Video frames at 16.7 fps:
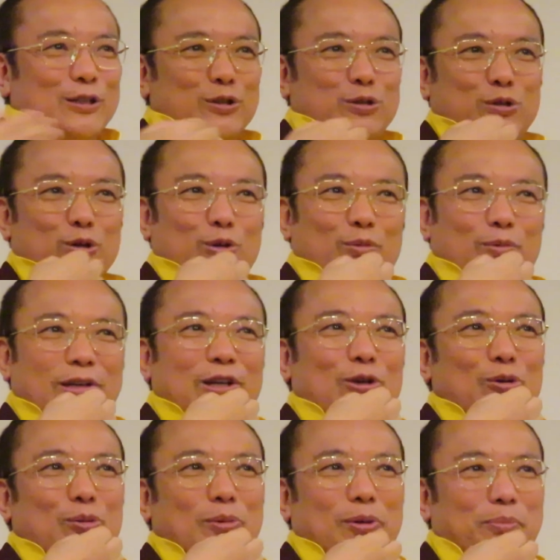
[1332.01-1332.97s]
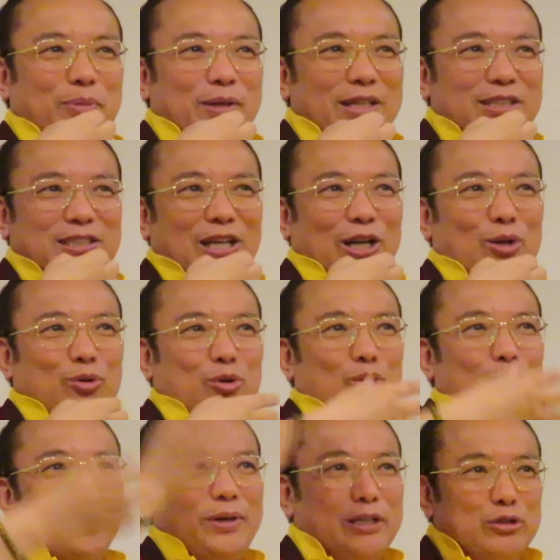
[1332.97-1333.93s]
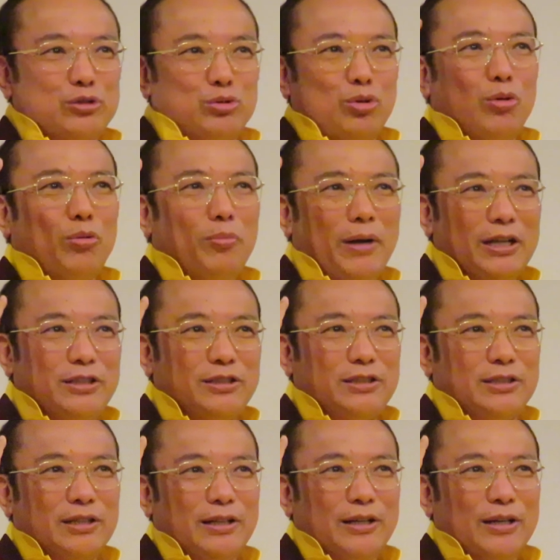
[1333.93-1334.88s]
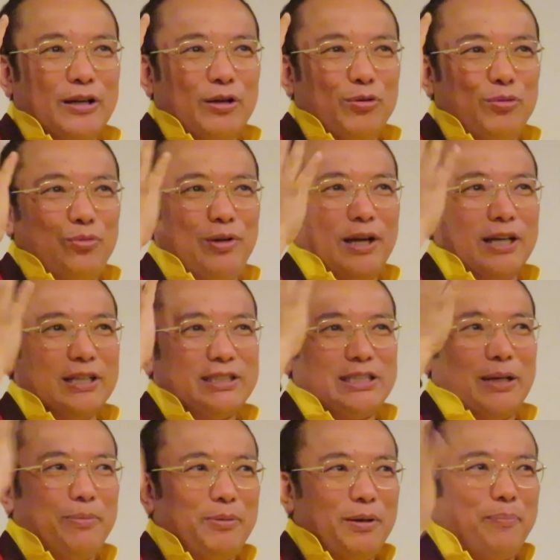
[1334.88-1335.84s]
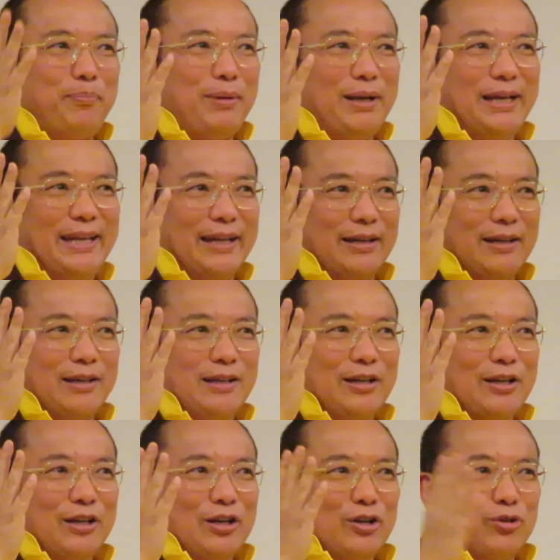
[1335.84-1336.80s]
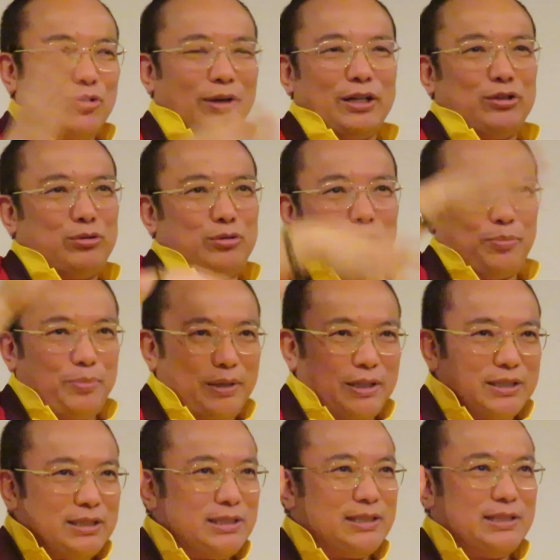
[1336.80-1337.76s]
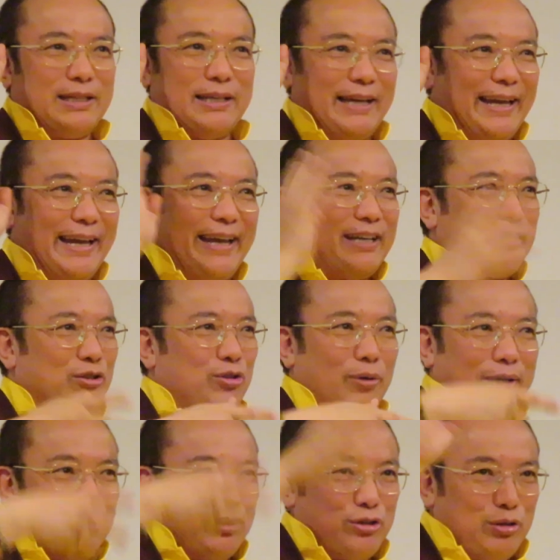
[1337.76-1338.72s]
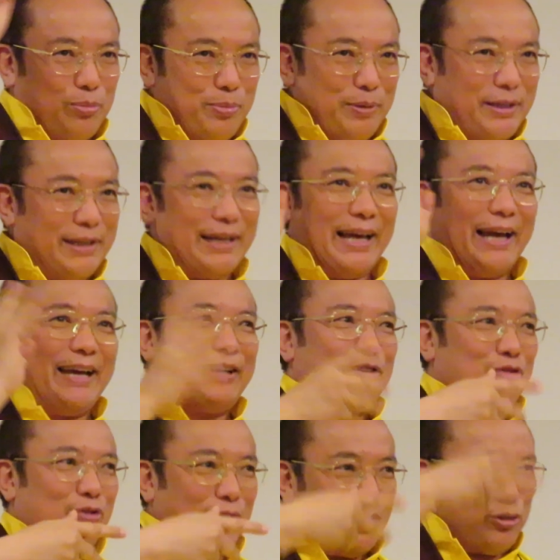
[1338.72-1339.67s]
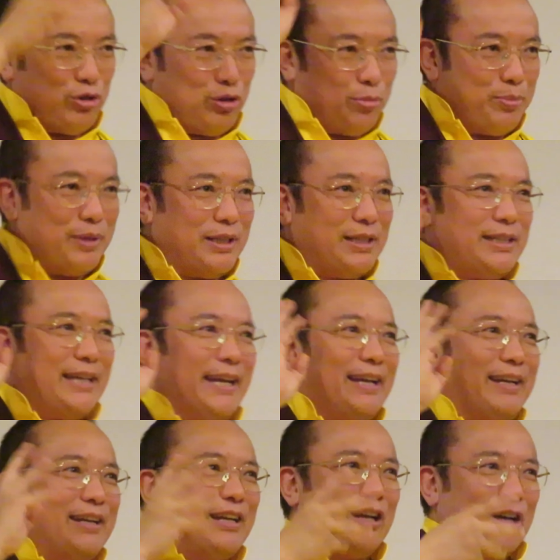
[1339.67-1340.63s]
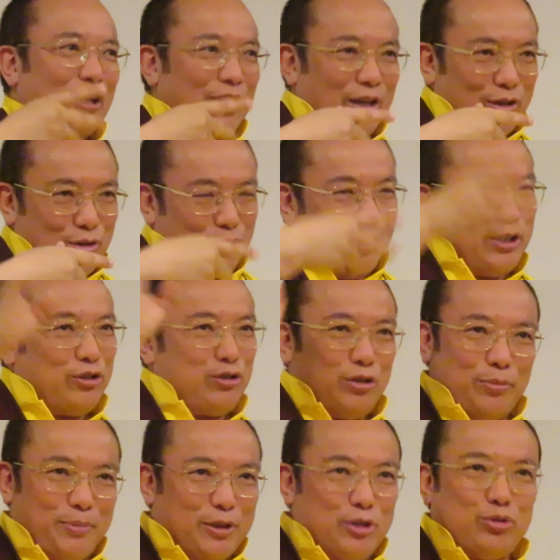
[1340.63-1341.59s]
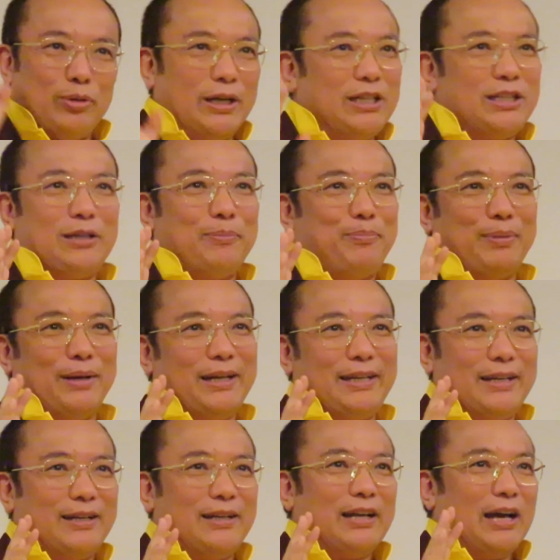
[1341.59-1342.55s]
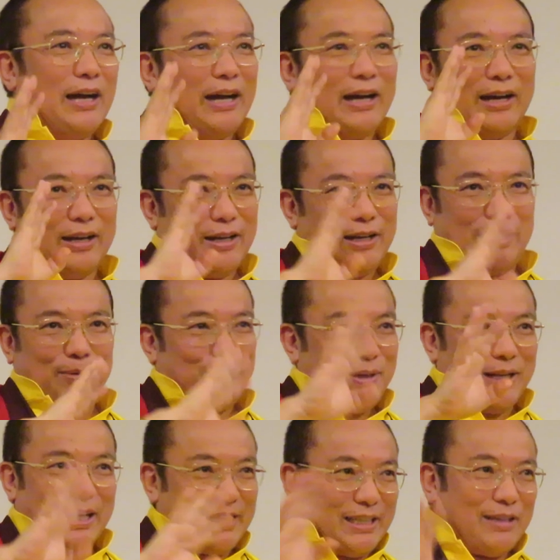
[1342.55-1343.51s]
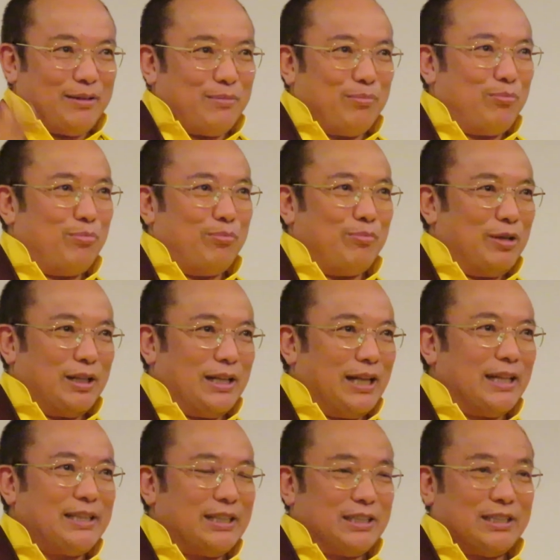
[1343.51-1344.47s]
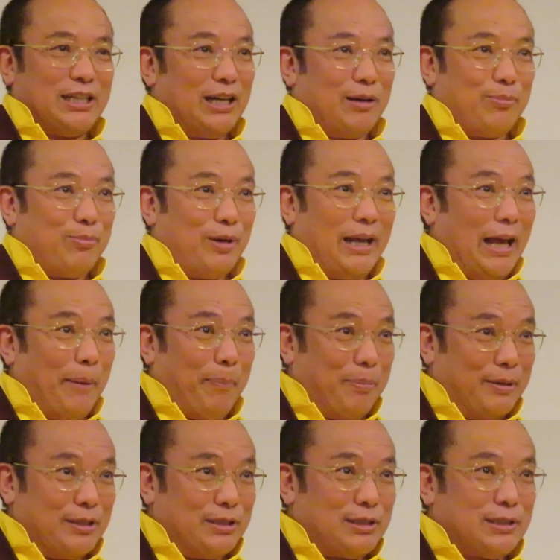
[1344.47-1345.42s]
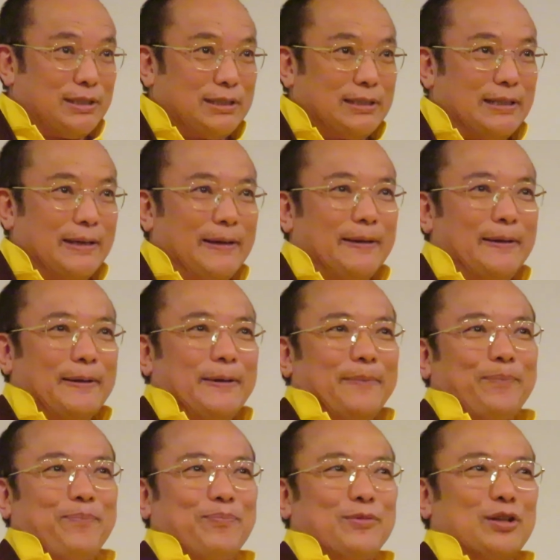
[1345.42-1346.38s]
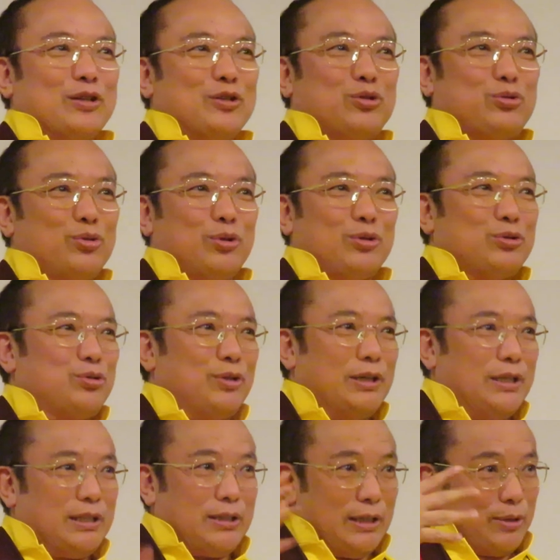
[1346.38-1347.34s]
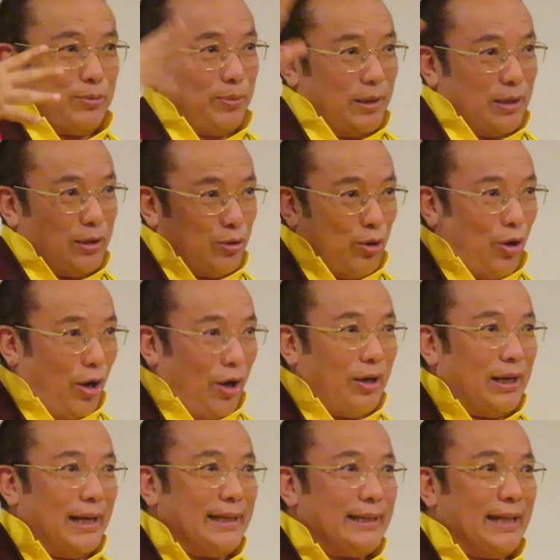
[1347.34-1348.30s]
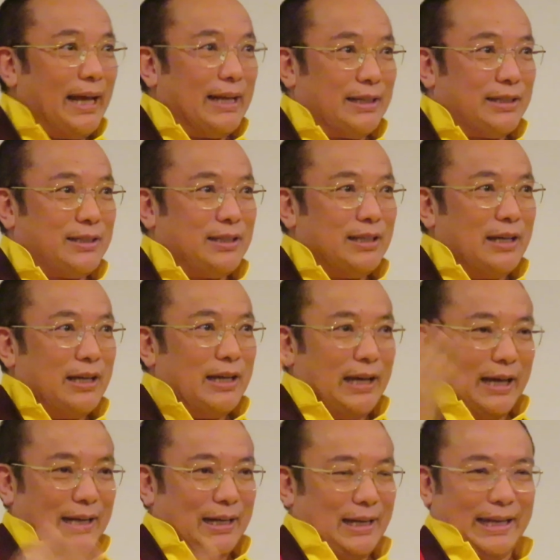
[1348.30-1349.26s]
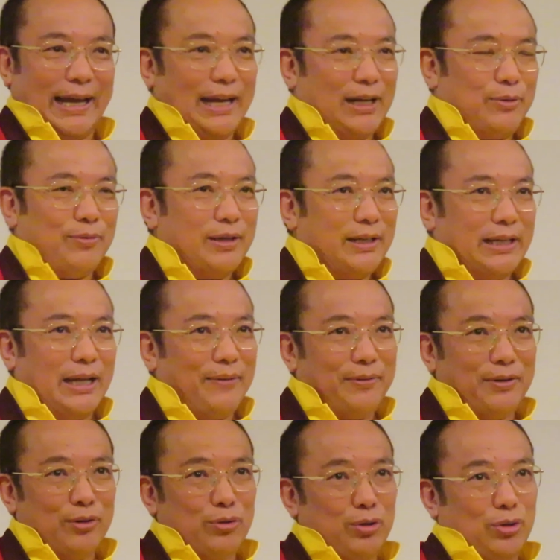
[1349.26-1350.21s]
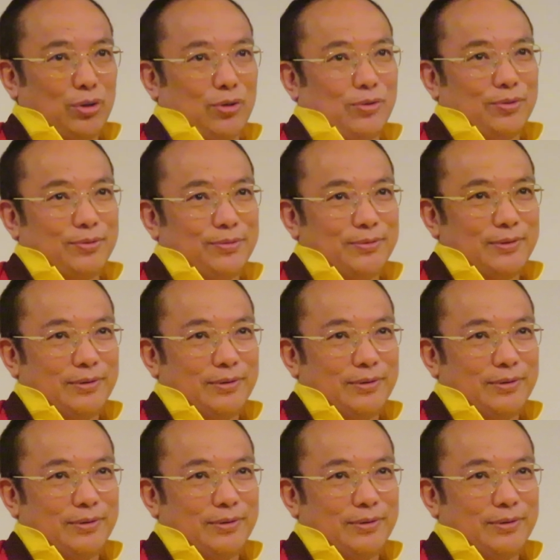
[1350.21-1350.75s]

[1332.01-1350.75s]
So we human beings are growing so much. We are 7 billion, going to be 8, going to be 9, going to be 10, going to be 20 billion if nothing terrible happens. So it will go on like that, and land will never grow.